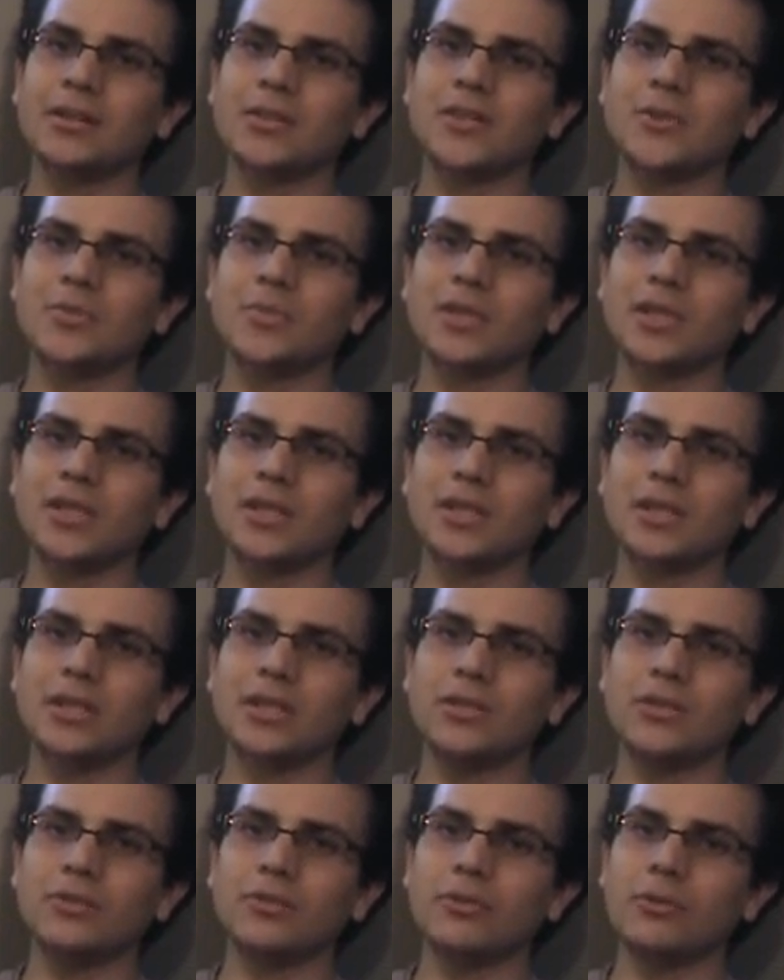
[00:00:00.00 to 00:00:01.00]

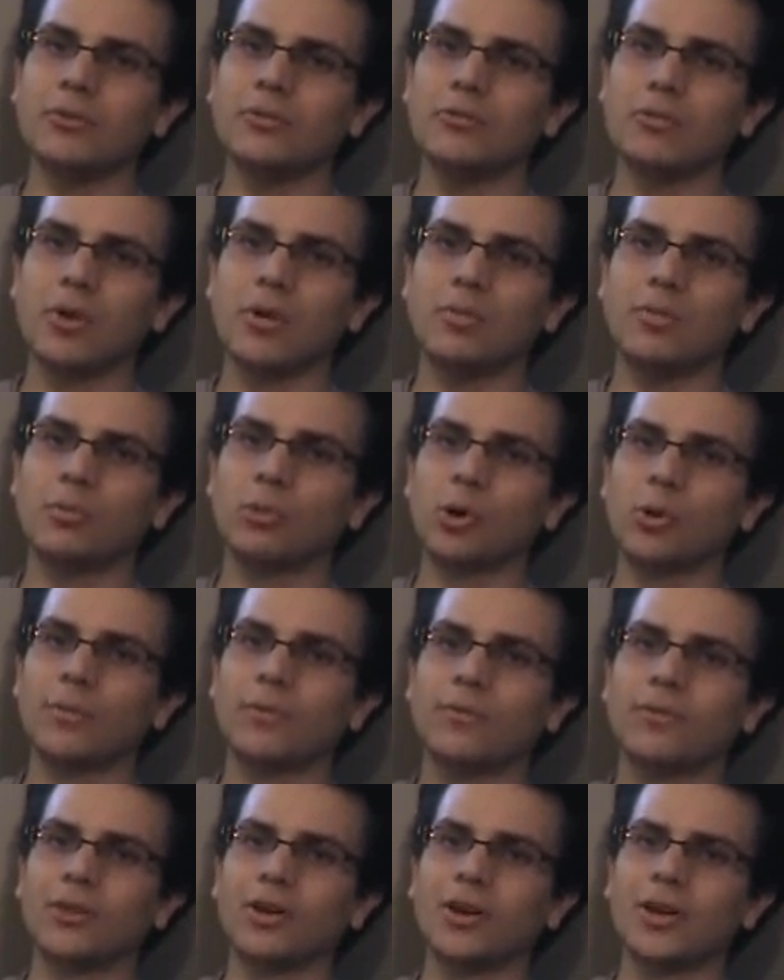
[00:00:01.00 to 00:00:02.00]
speed to
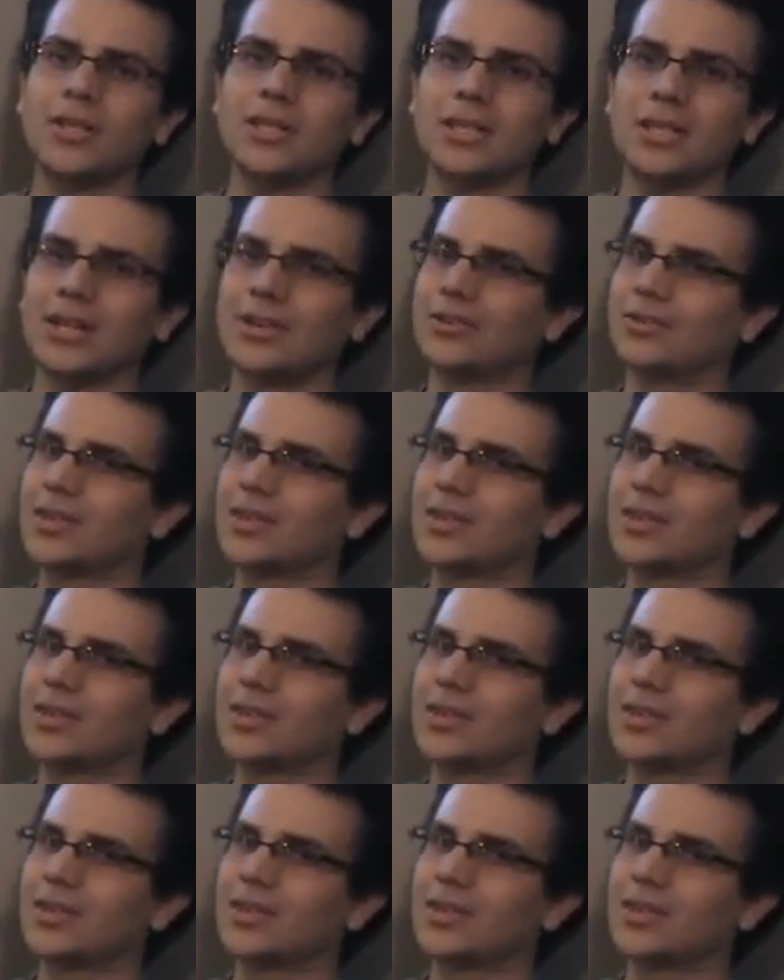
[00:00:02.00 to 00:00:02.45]
warp velocity,